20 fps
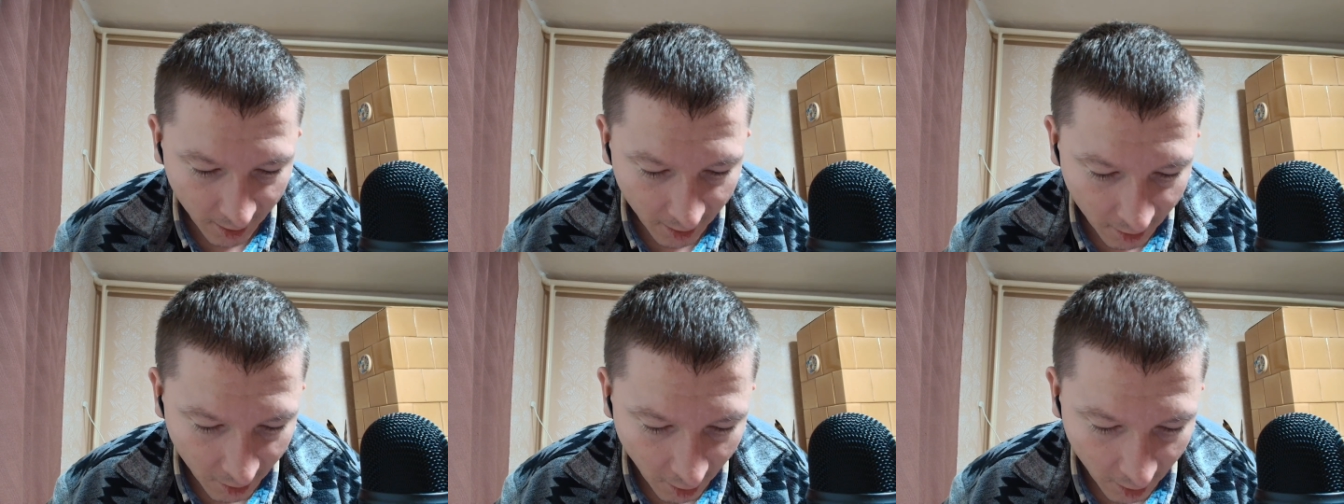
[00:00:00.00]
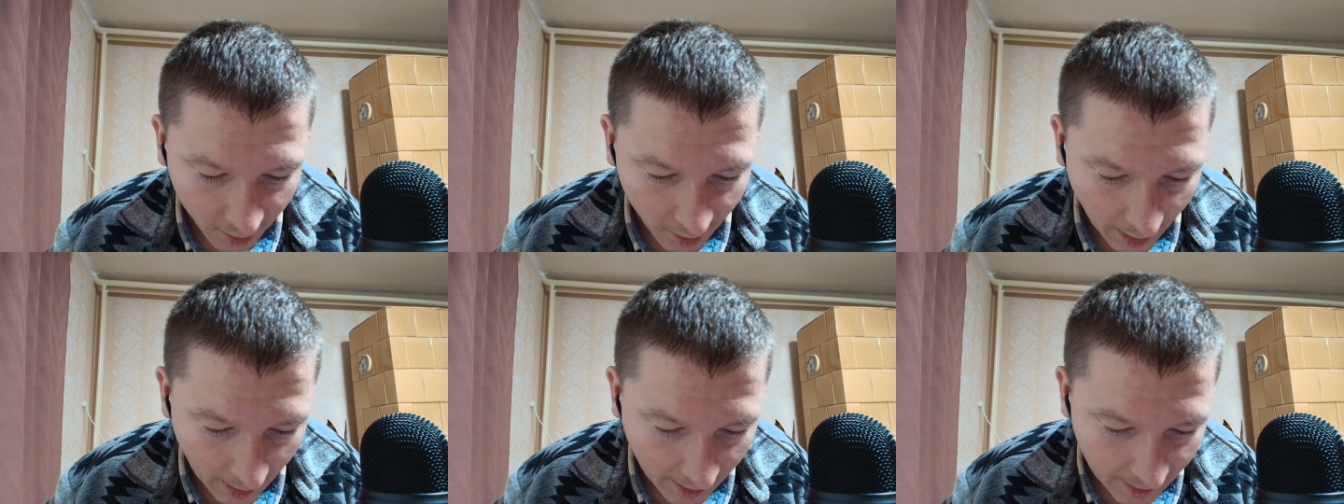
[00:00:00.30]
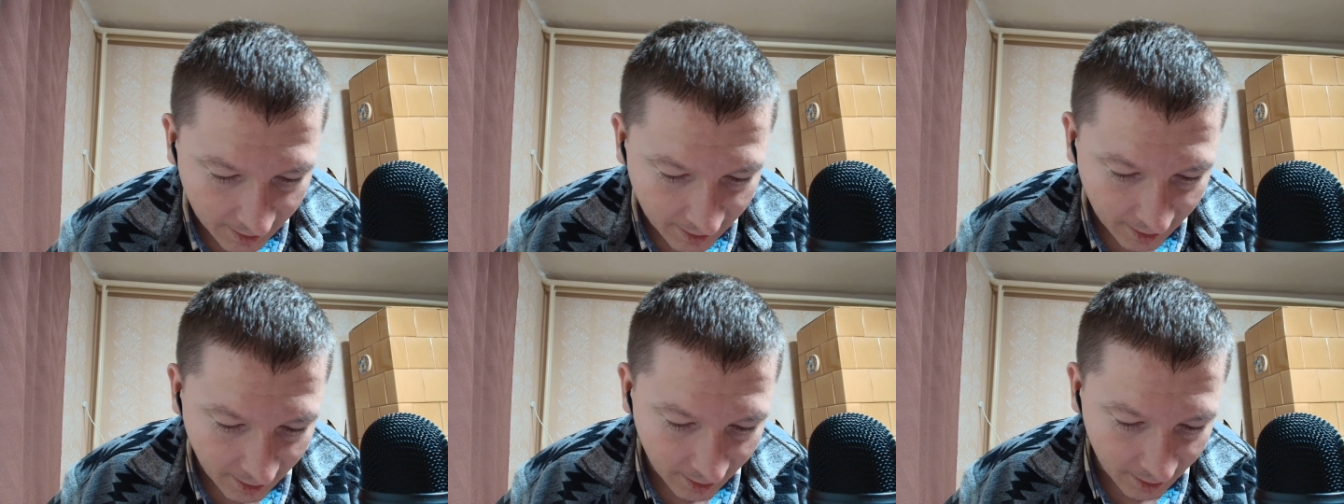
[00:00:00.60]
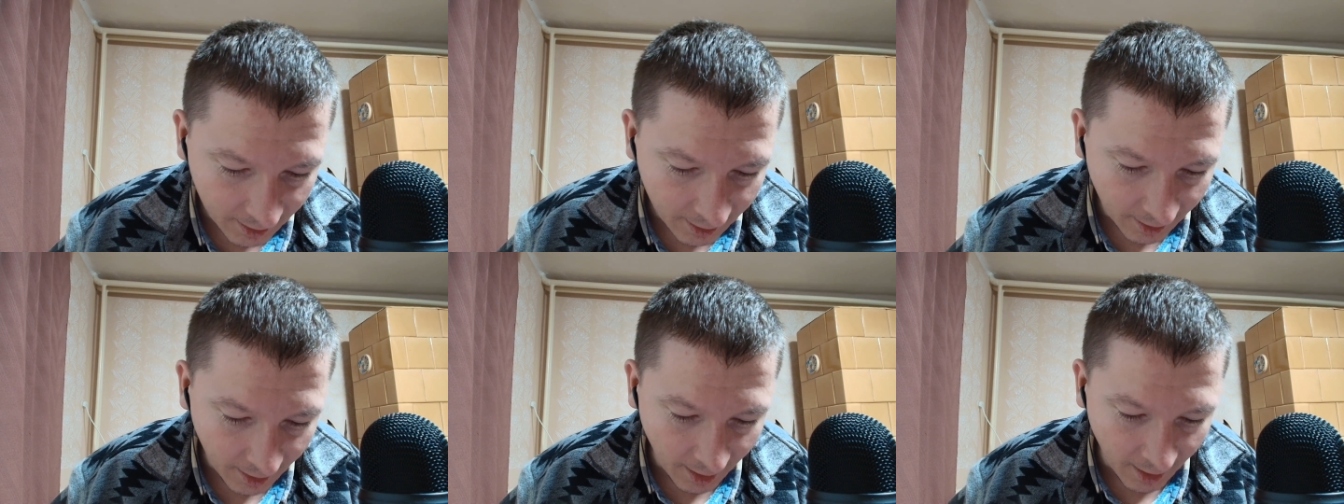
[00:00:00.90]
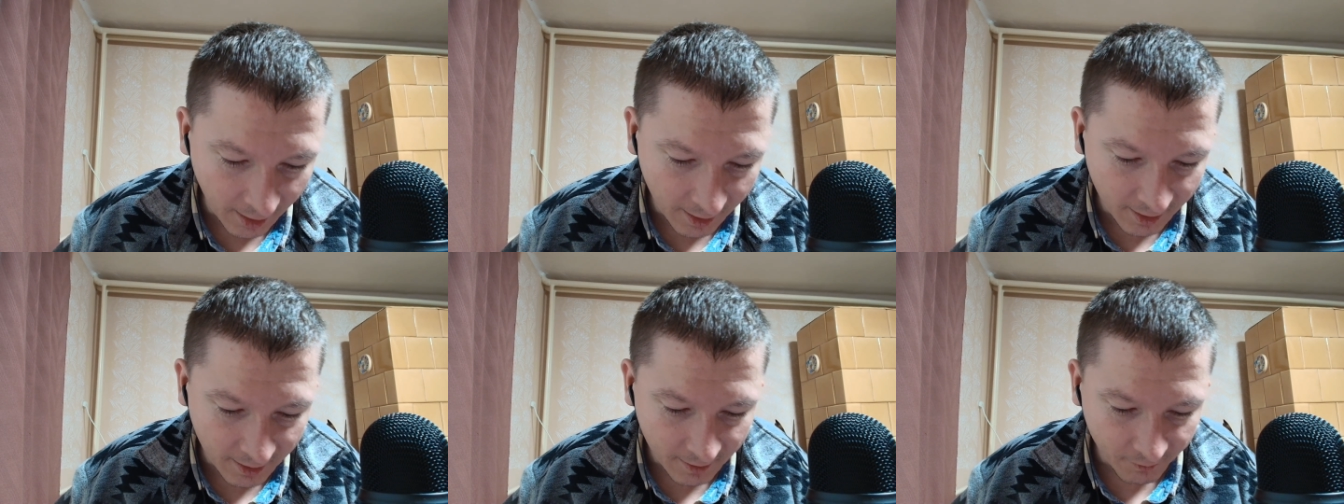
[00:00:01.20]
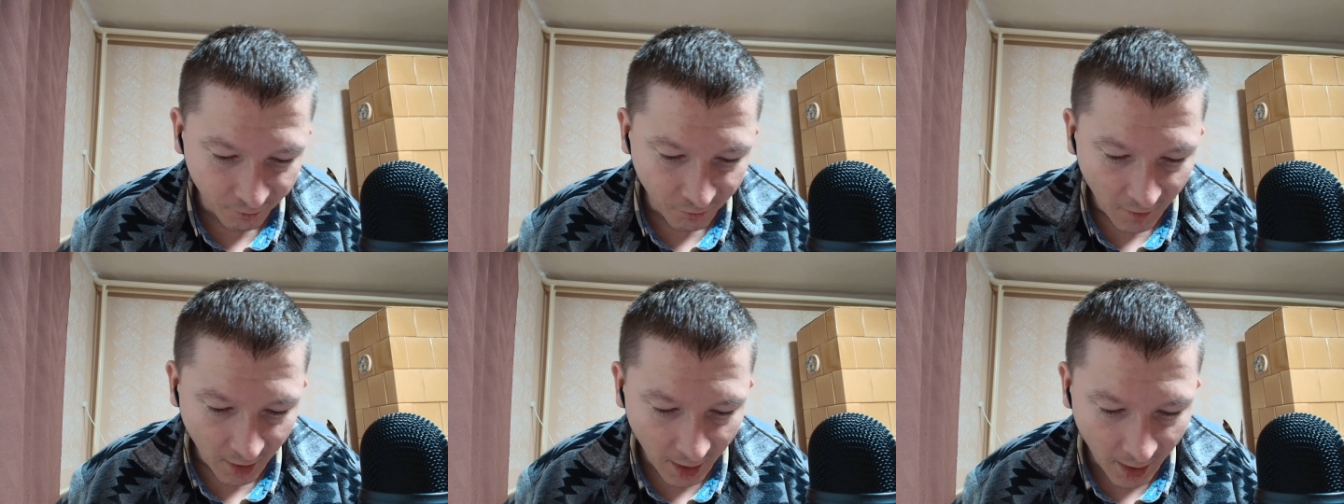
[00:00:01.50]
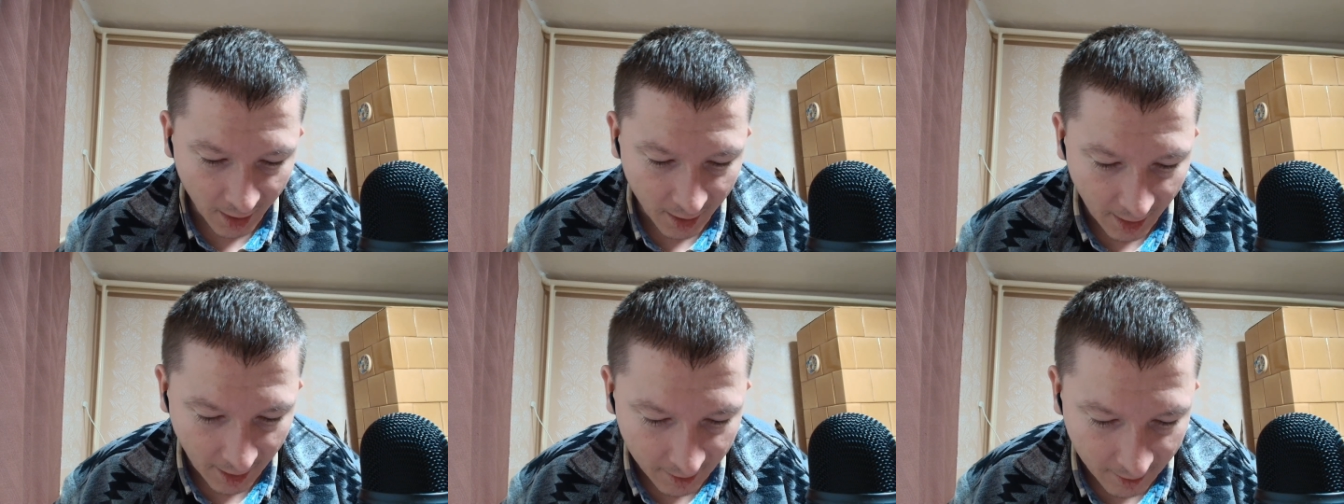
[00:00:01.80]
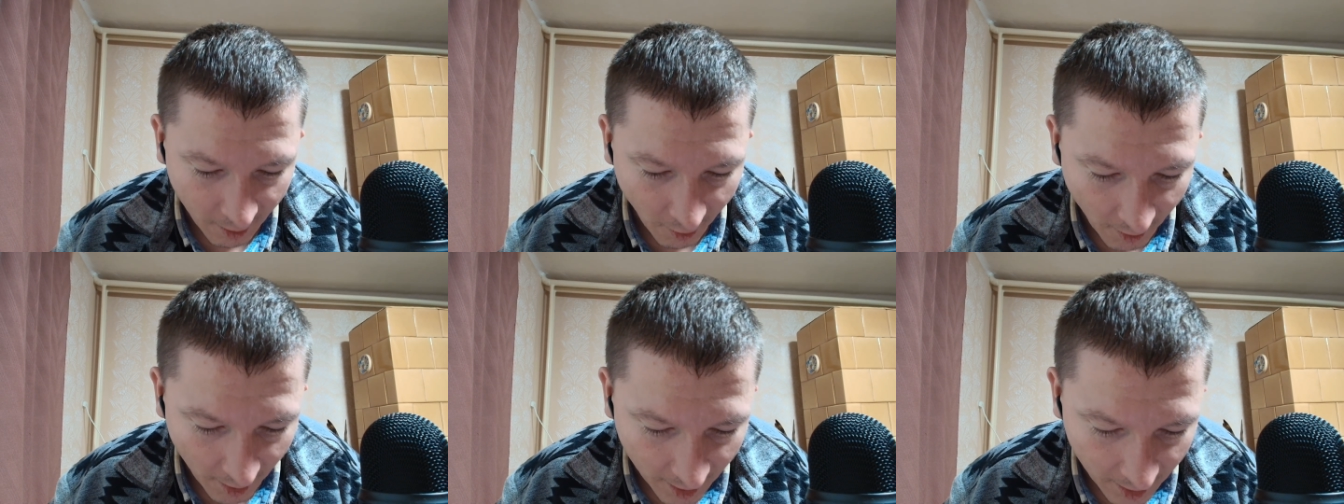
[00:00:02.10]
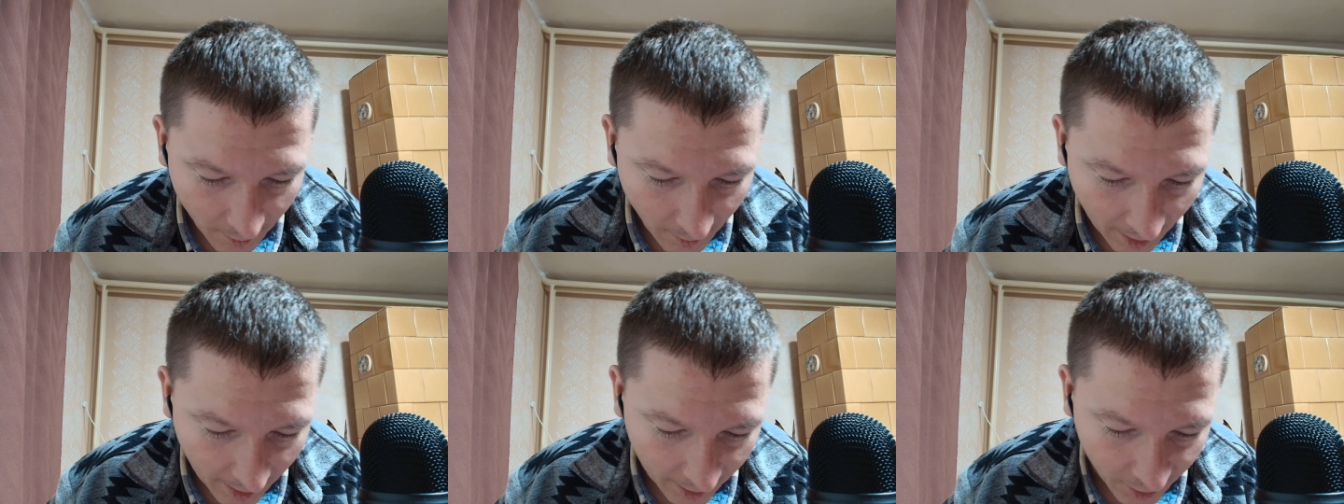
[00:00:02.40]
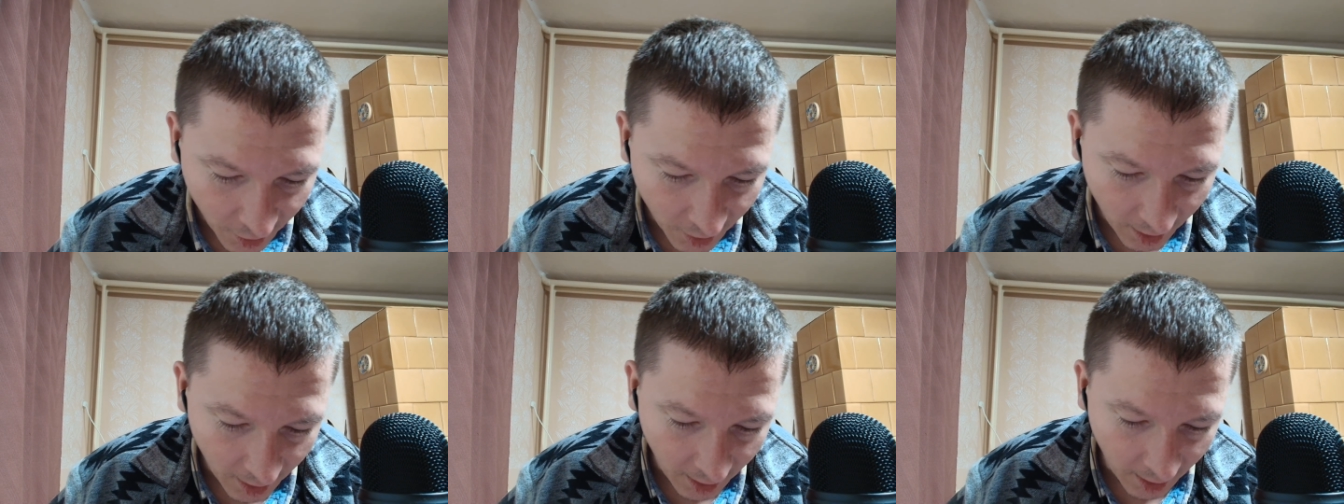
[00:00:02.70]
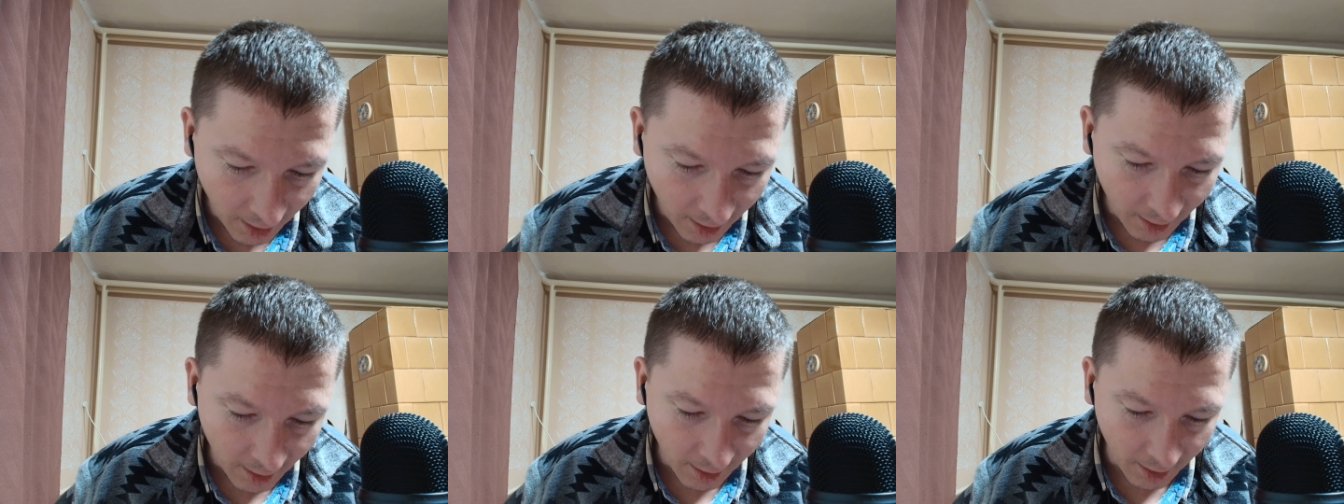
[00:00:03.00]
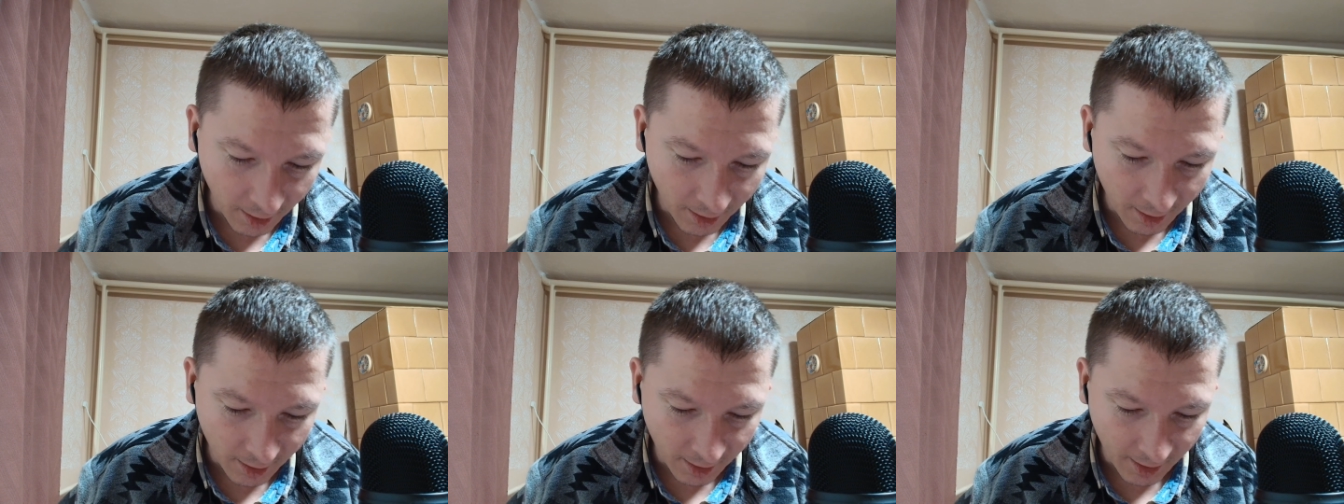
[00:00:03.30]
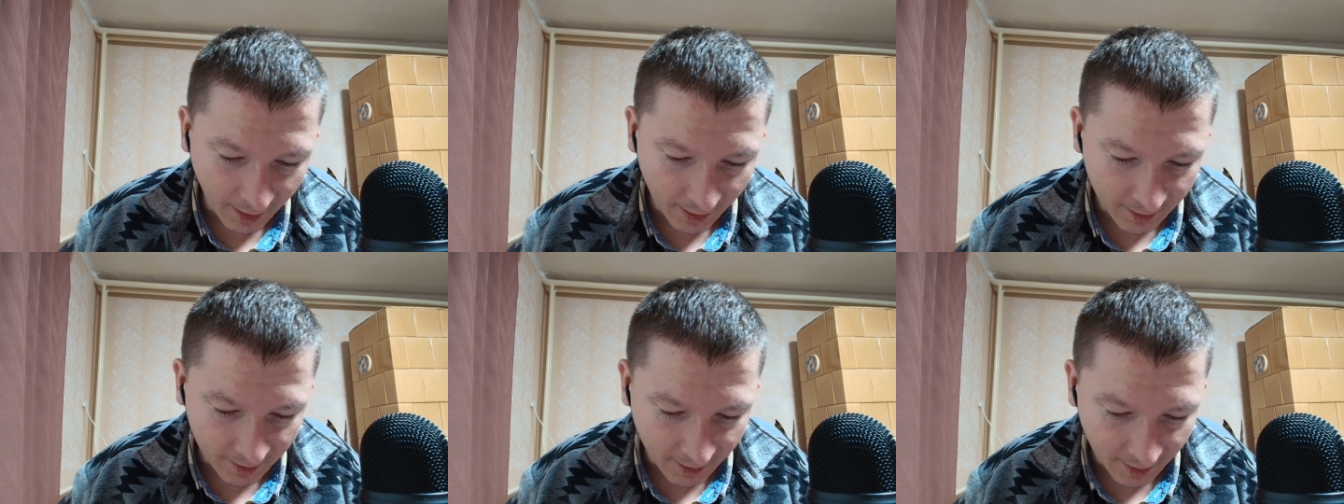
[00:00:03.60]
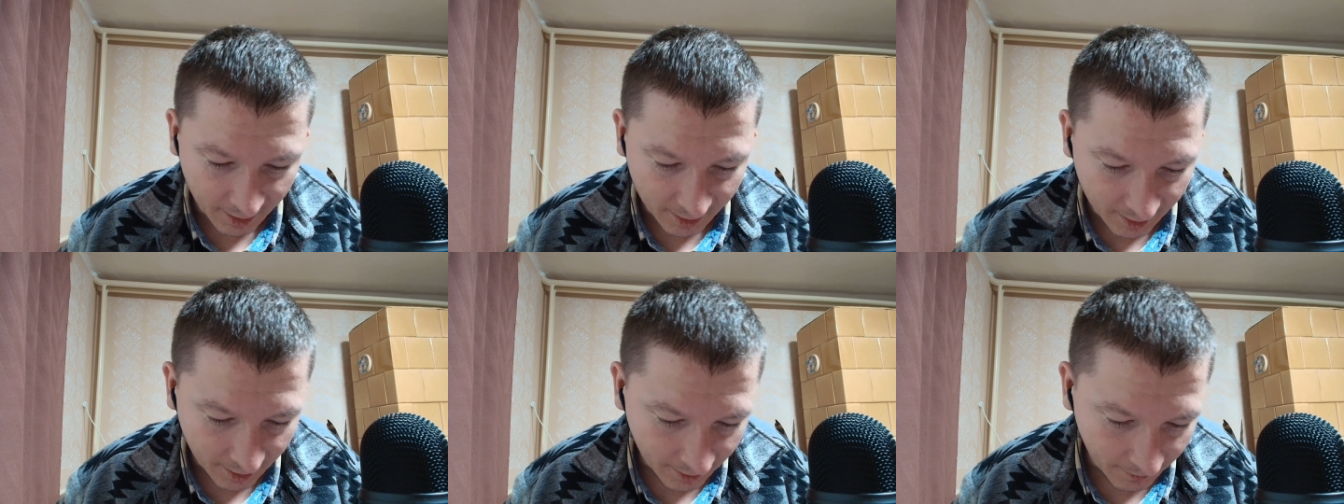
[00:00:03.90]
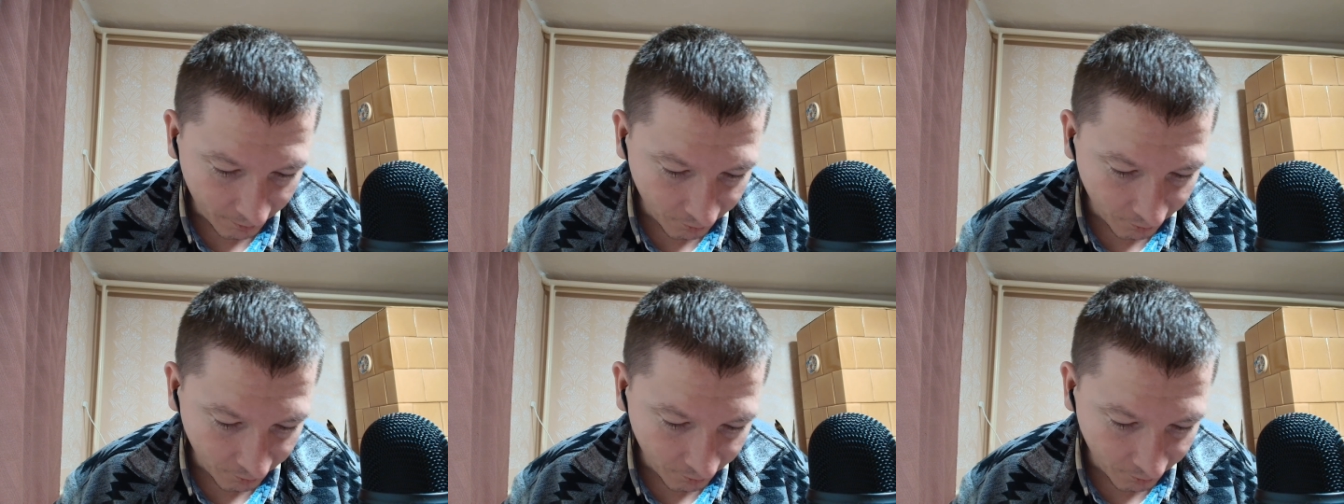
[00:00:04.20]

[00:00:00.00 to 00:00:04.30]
Not doesn't eats. It doesn't rain much in the desert.